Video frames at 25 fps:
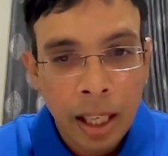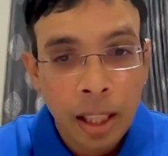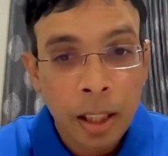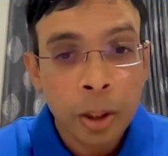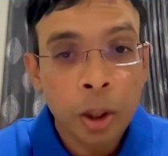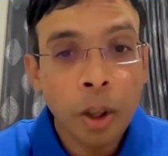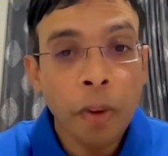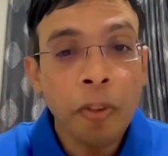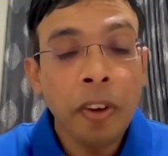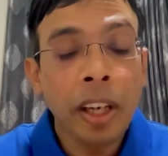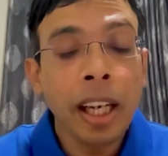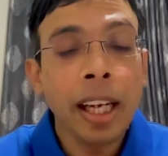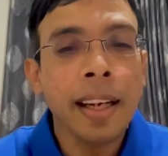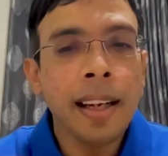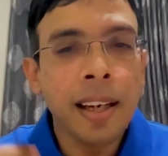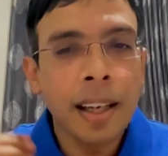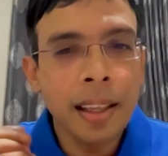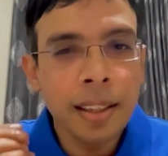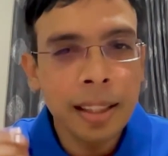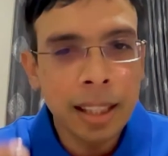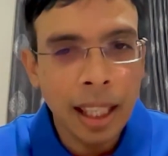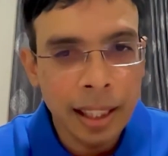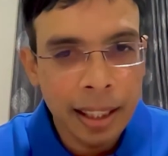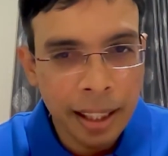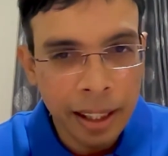So if you hear
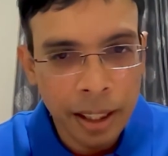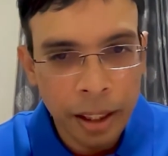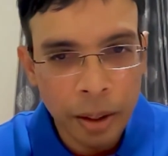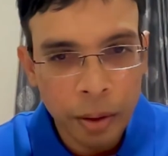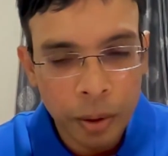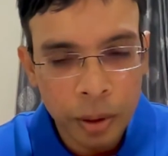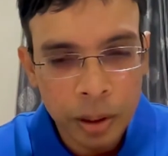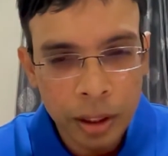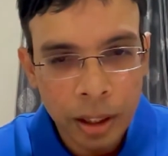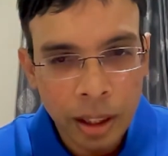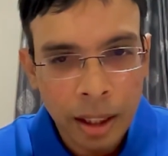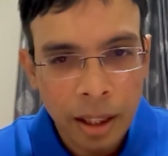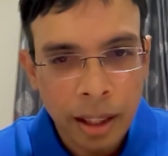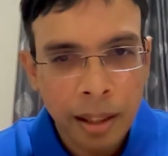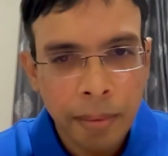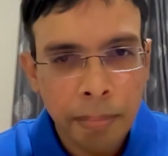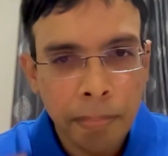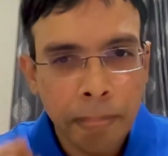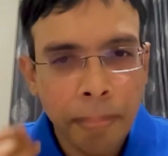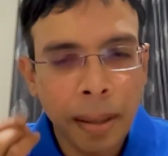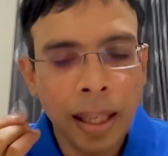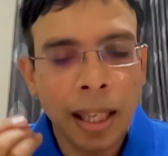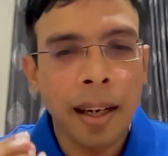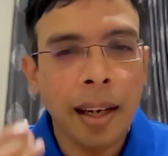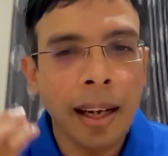that news,
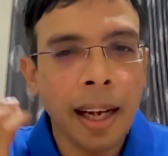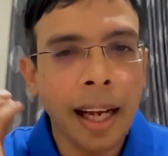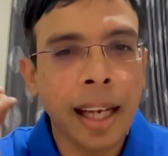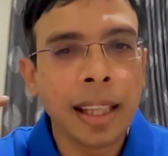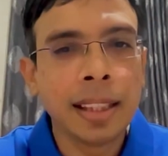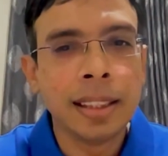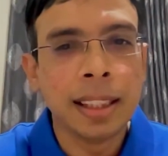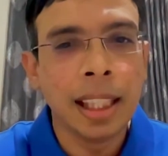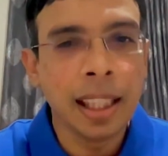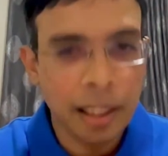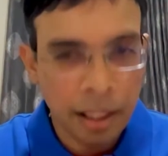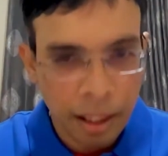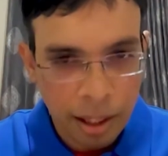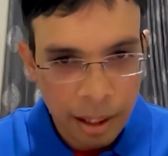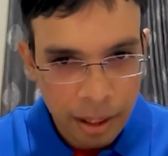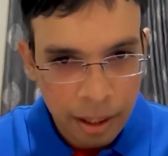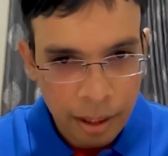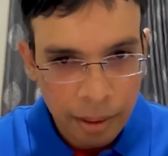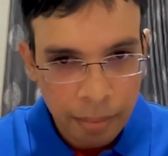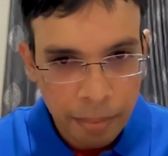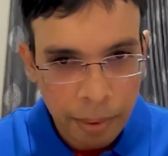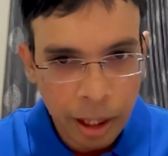better exit,